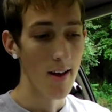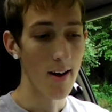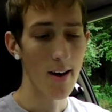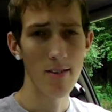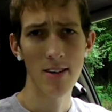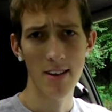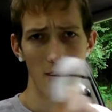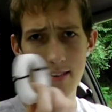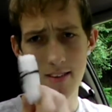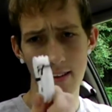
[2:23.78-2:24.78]
I like
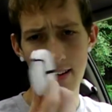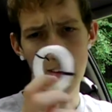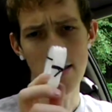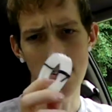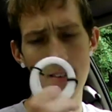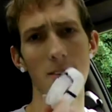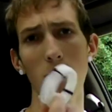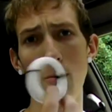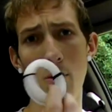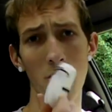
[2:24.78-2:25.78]
to think this is a
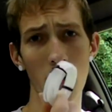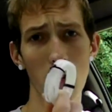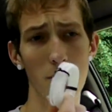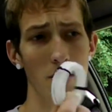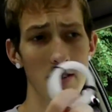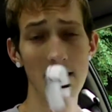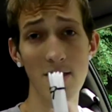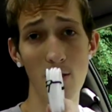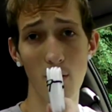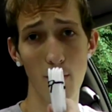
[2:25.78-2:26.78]
little more durable. It's
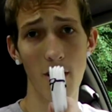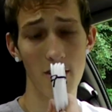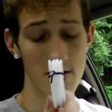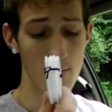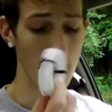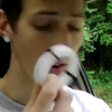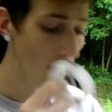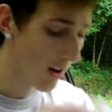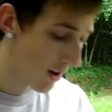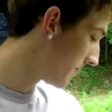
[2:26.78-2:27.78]
easier to run as well.
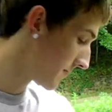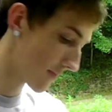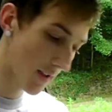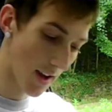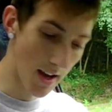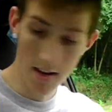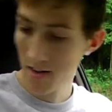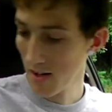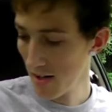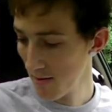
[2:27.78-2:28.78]

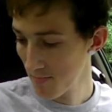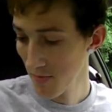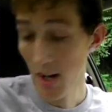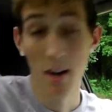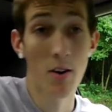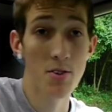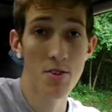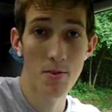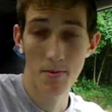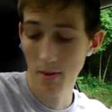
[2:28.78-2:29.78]
And I
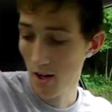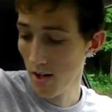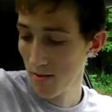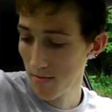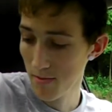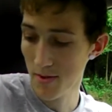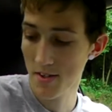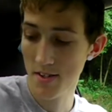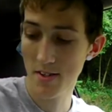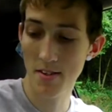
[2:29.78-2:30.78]
also forgot for
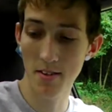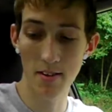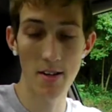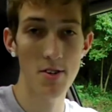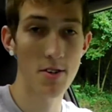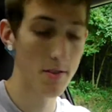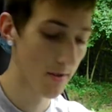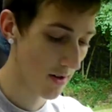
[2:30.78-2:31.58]
this installation,